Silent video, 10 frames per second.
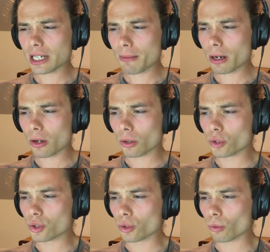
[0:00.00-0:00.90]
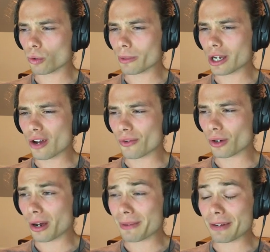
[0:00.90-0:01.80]
come along and screw me
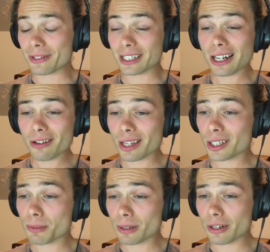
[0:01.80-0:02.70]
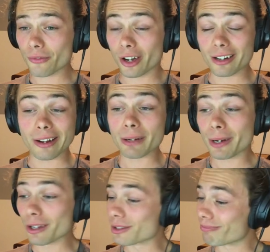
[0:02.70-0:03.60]
over. I mean, if it's yellow, that's completely fine.
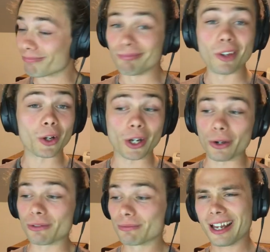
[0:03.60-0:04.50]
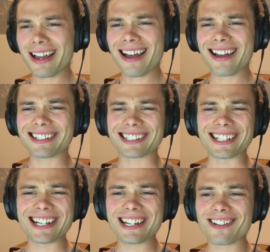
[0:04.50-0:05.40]
Anyone else, no go. Ah,
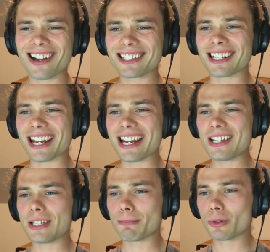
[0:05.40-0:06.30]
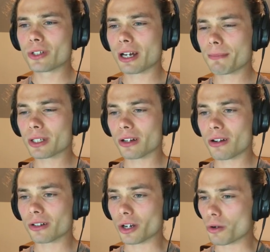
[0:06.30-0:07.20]
see, nice and easy. Blue comes
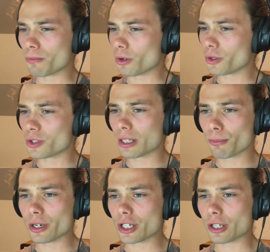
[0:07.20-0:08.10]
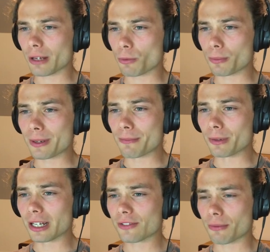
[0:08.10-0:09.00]
along. Nope, not using the bridge. That would be
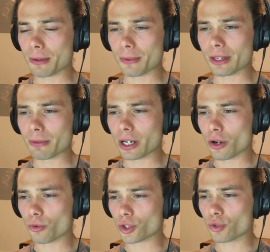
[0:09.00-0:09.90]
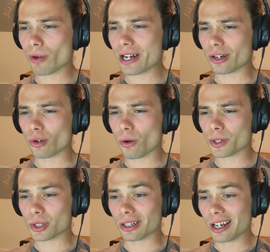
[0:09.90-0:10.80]
blasphemy. But there we go, straight
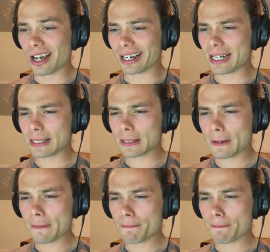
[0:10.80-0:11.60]
across. And I guess,